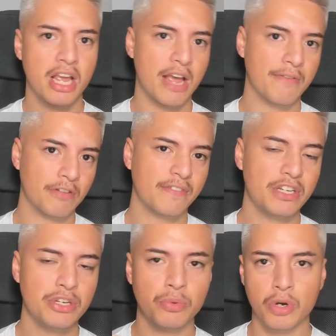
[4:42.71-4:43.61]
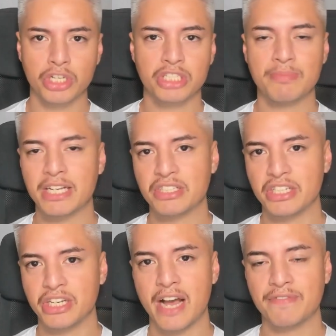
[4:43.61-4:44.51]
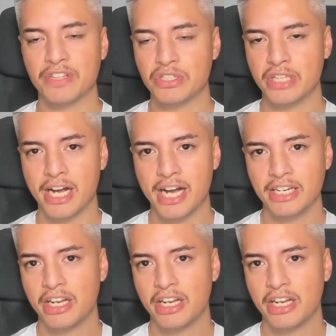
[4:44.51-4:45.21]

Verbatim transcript: And for every new workspace that you have to start,